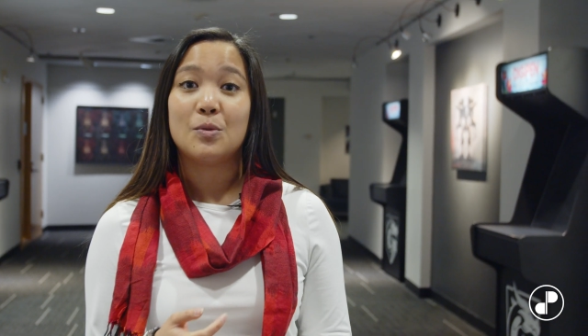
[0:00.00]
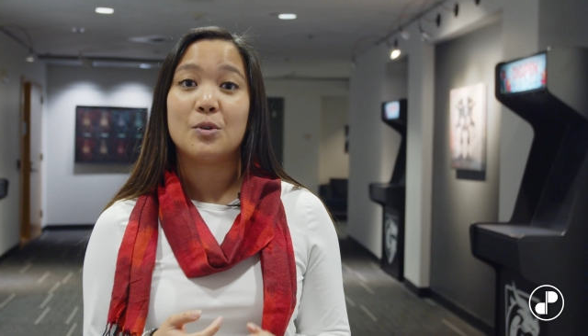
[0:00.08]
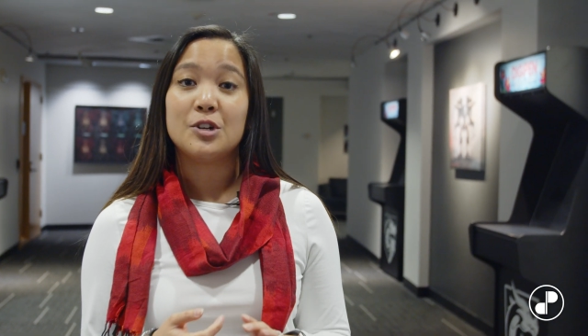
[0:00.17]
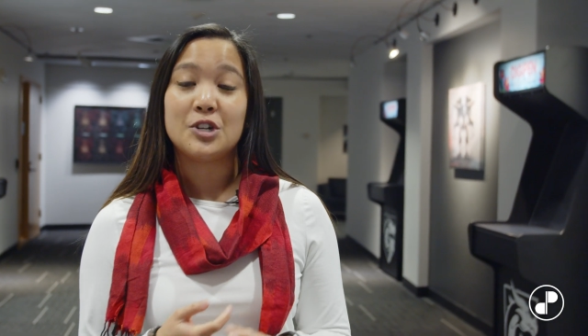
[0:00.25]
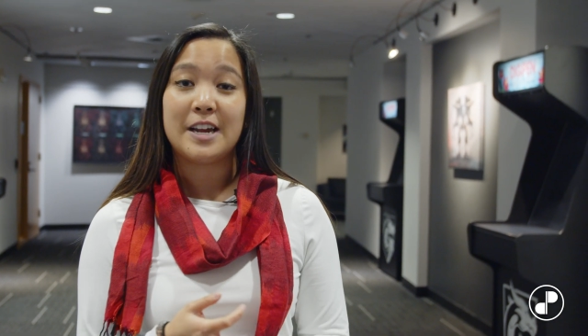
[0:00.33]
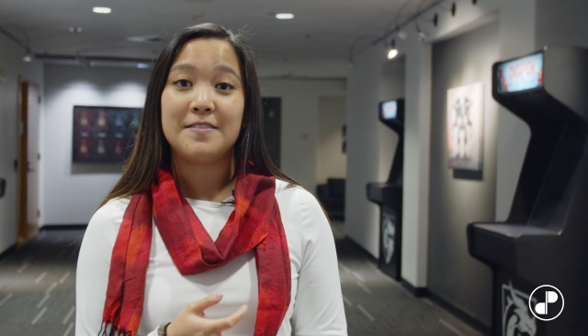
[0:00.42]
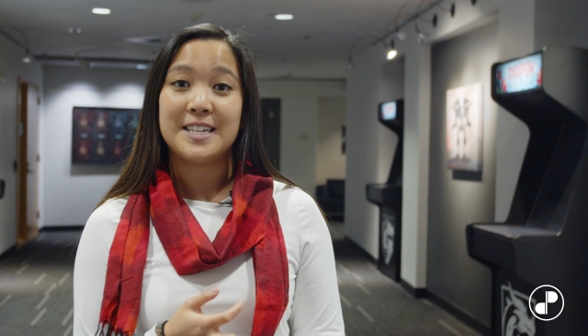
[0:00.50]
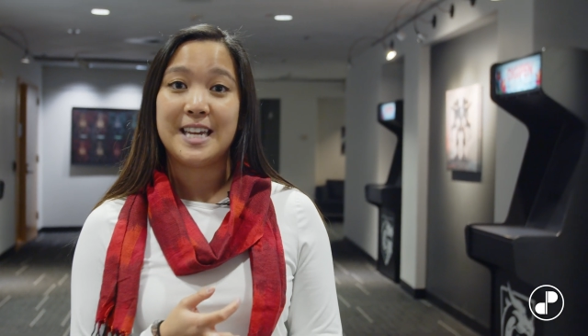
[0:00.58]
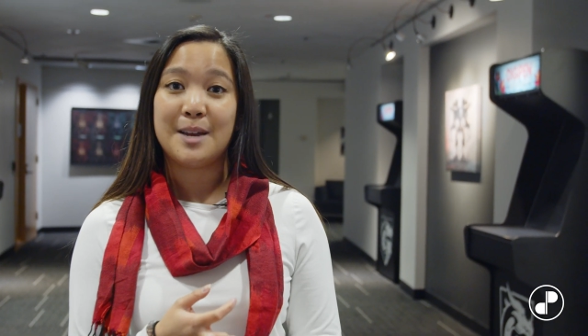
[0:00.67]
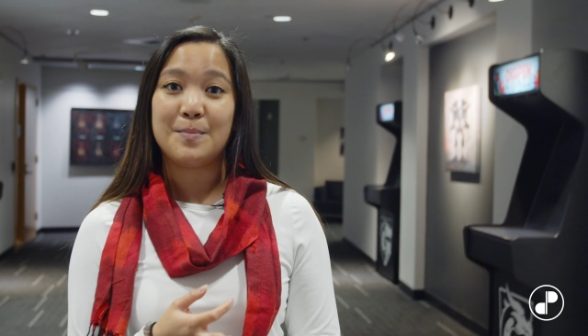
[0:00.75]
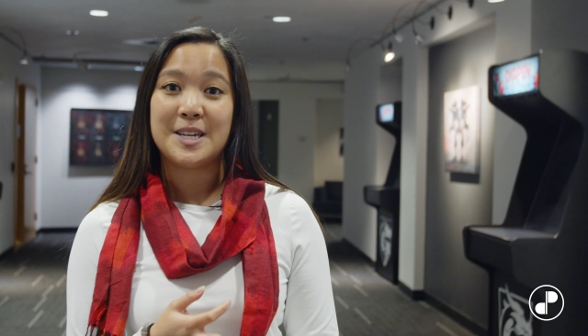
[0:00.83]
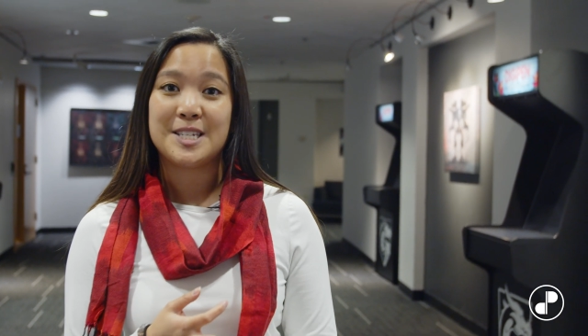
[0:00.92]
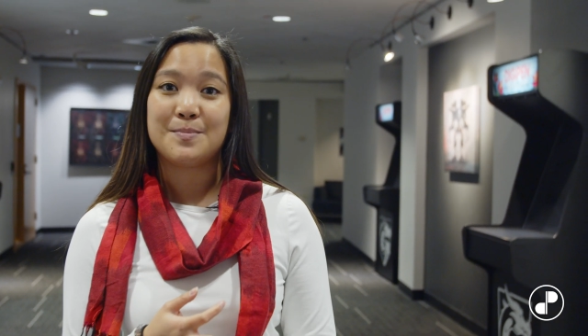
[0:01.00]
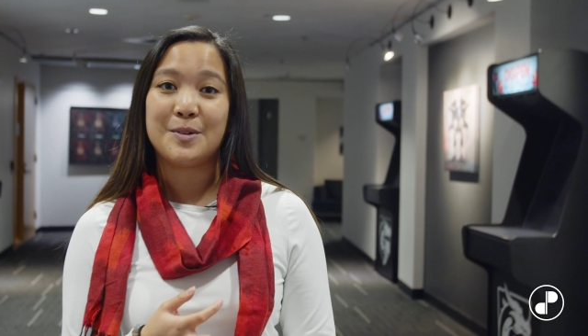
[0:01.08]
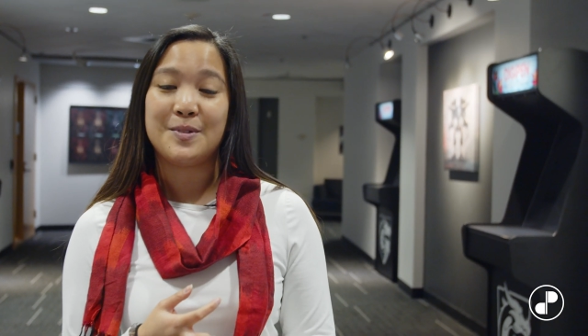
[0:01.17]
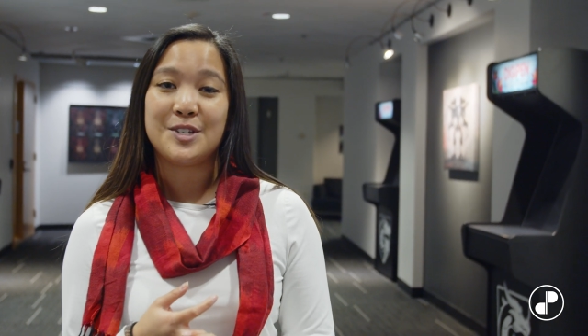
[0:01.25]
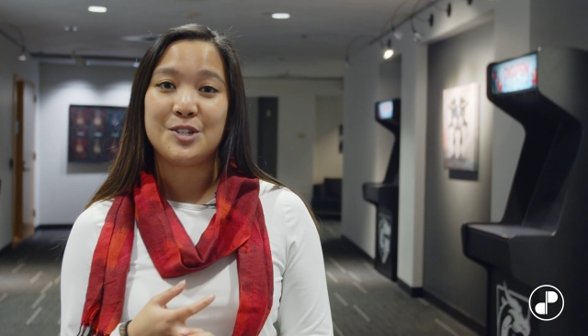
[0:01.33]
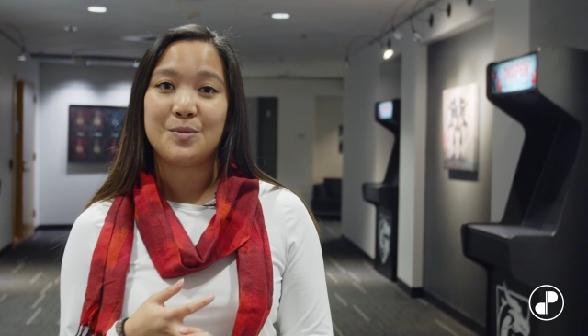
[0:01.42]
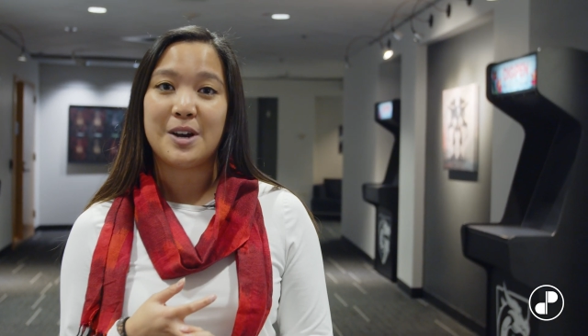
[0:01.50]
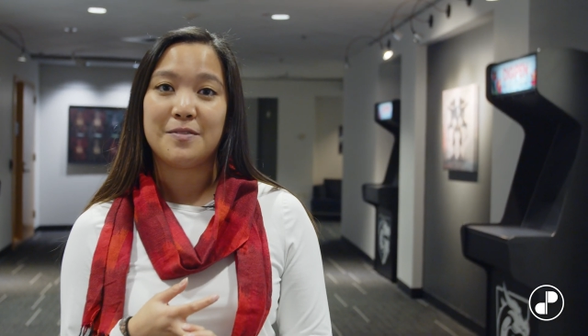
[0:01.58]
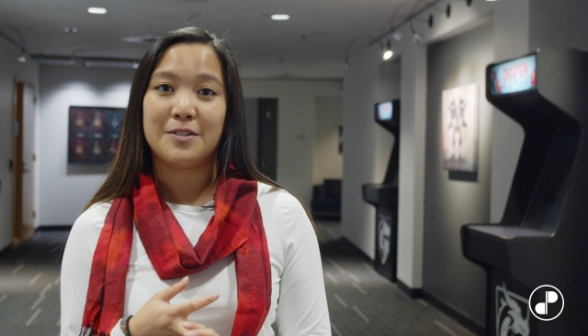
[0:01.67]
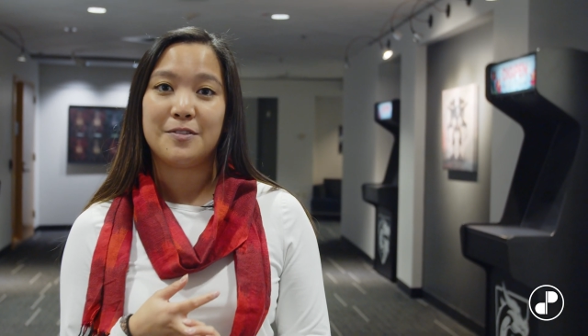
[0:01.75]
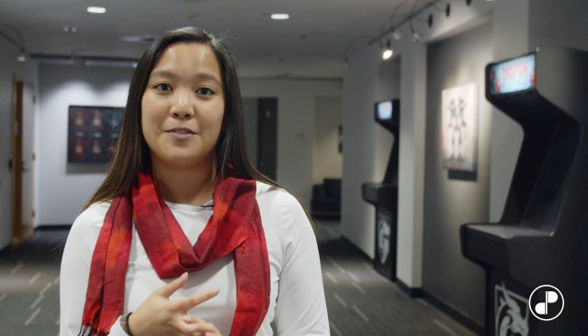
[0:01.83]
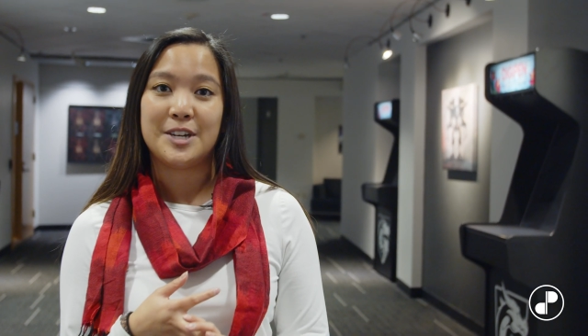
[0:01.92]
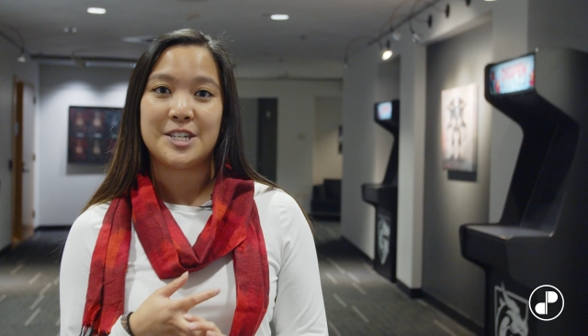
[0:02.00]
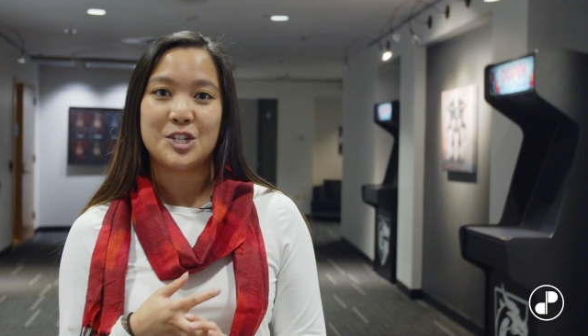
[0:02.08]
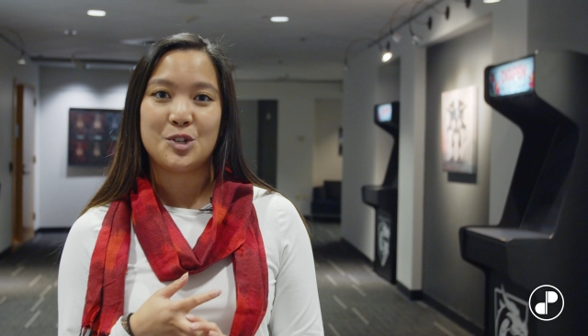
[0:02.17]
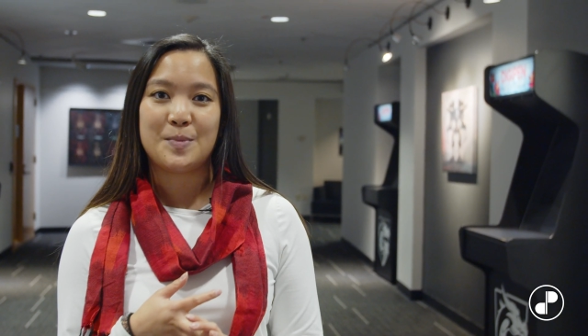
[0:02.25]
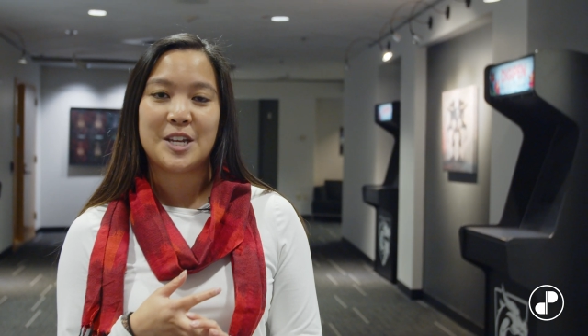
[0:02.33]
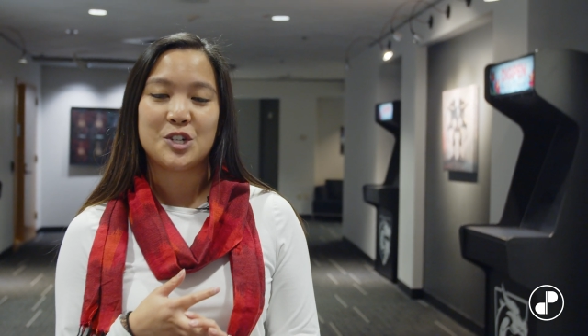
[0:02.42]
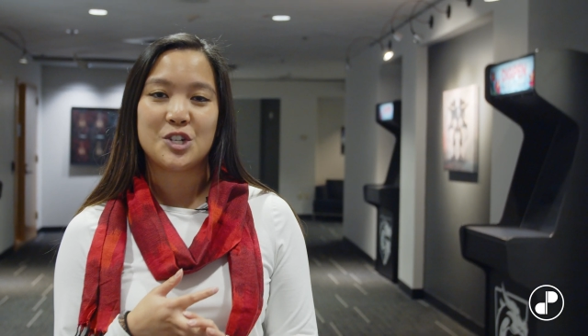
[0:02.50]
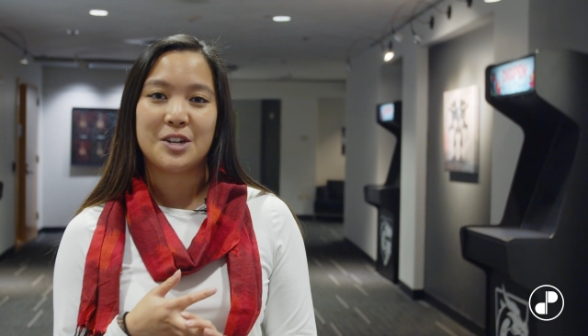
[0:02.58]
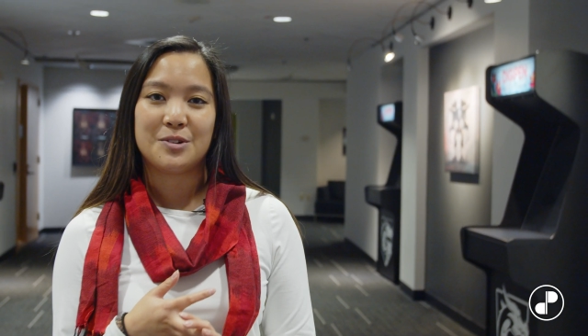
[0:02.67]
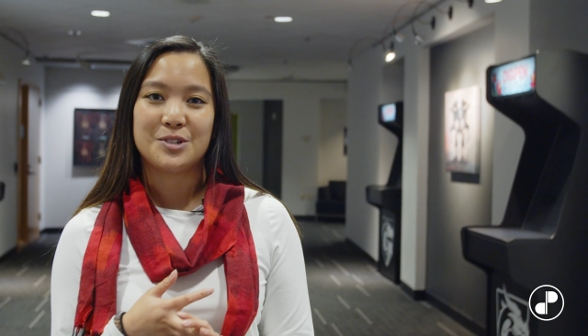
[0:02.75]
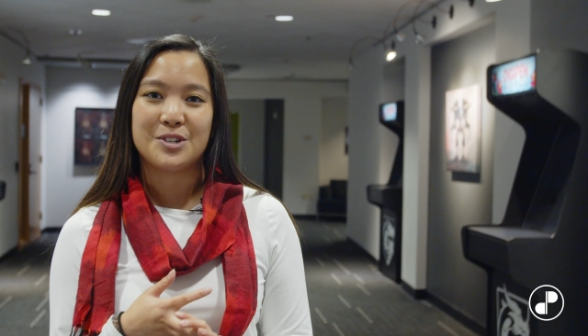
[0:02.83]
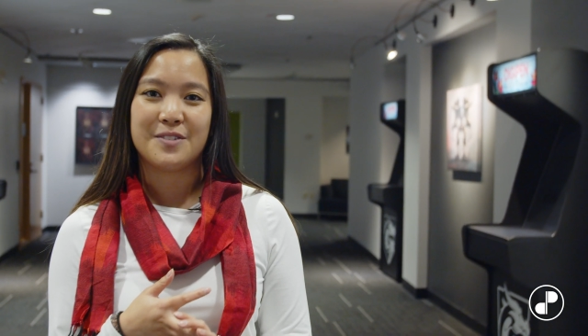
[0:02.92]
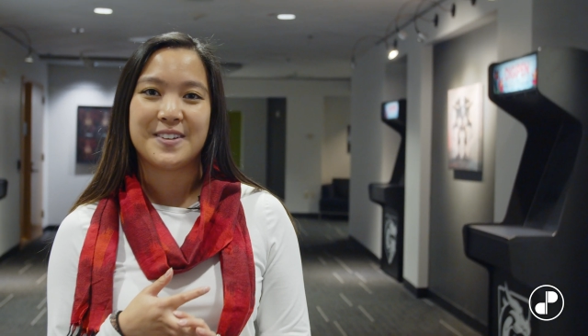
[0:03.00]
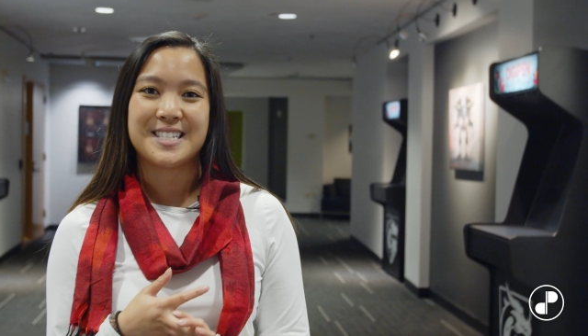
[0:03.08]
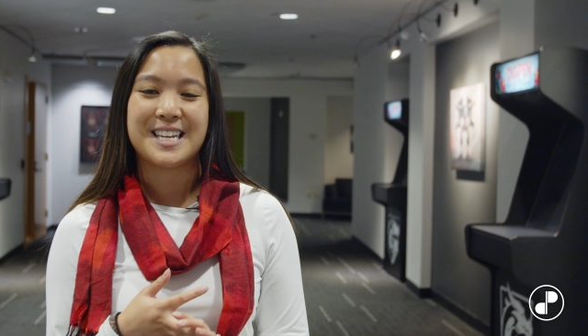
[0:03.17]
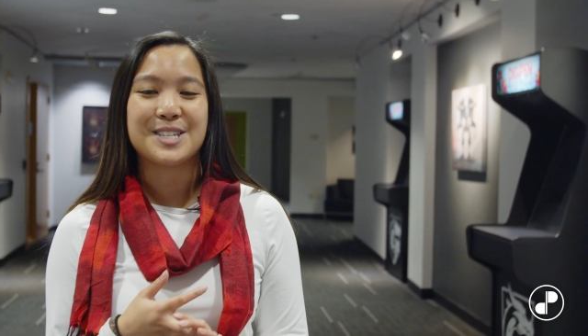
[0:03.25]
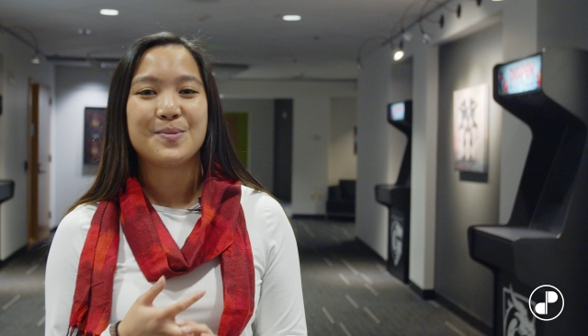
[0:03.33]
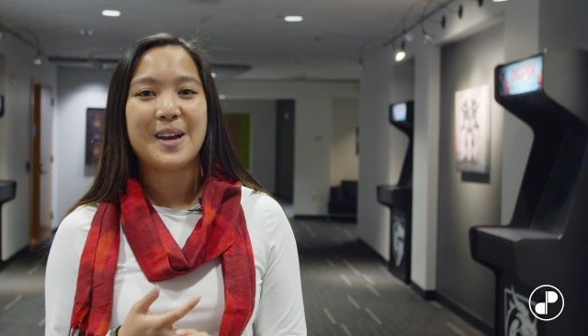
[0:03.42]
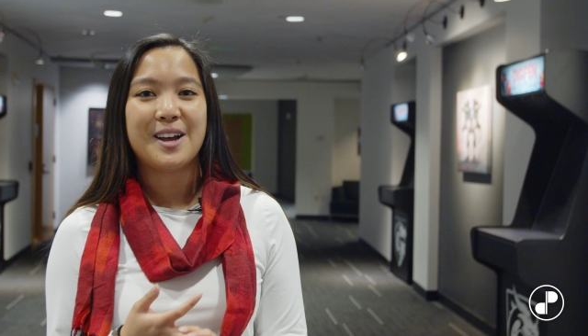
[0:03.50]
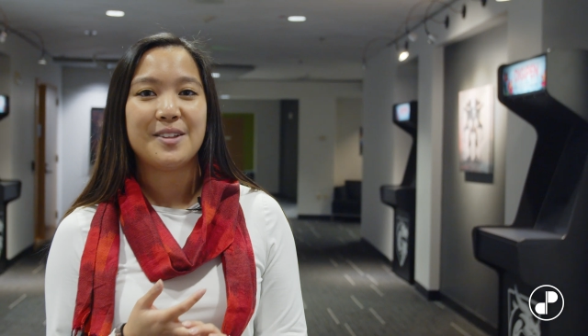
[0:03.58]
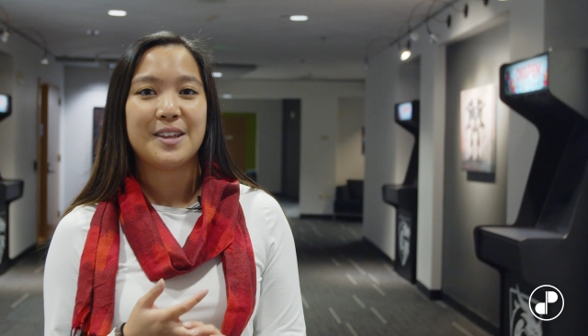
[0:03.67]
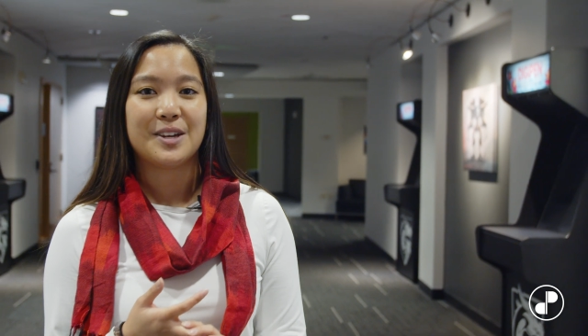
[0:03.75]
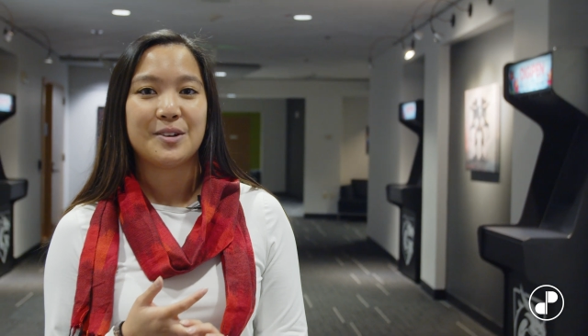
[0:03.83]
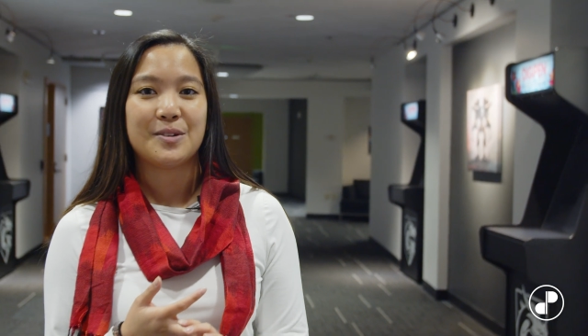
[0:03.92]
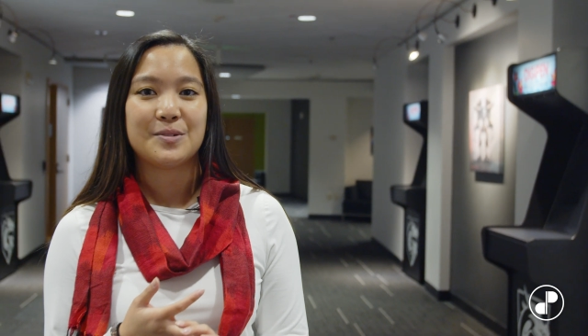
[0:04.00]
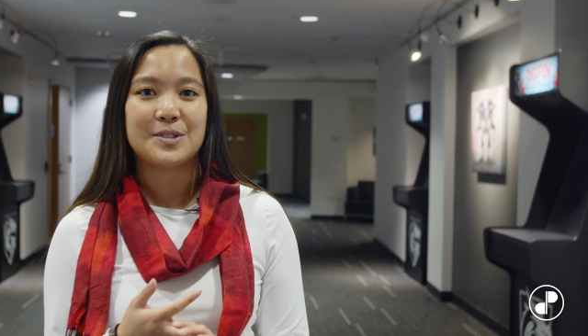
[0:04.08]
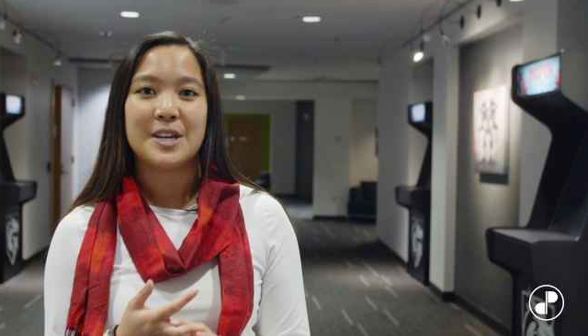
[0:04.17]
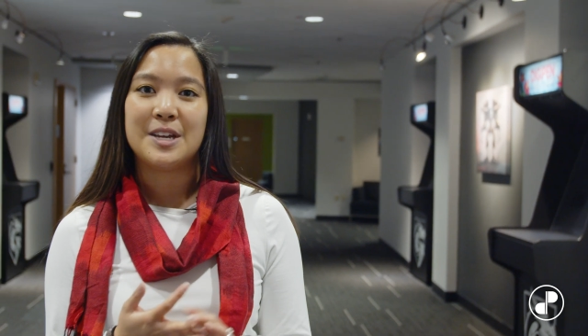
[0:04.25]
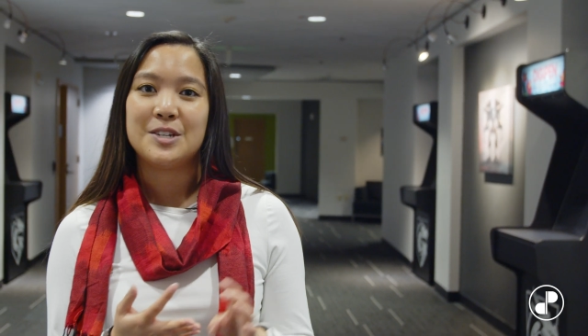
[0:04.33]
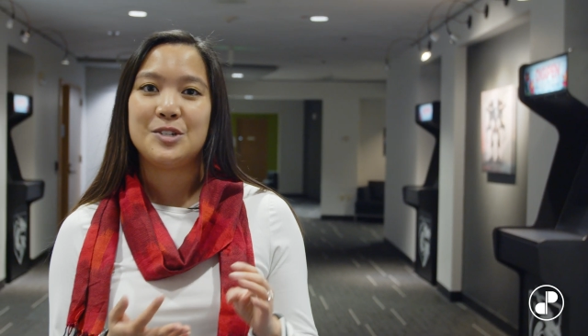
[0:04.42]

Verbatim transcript: or drive to campus, but we do offer free DigiPen shuttle service as well that goes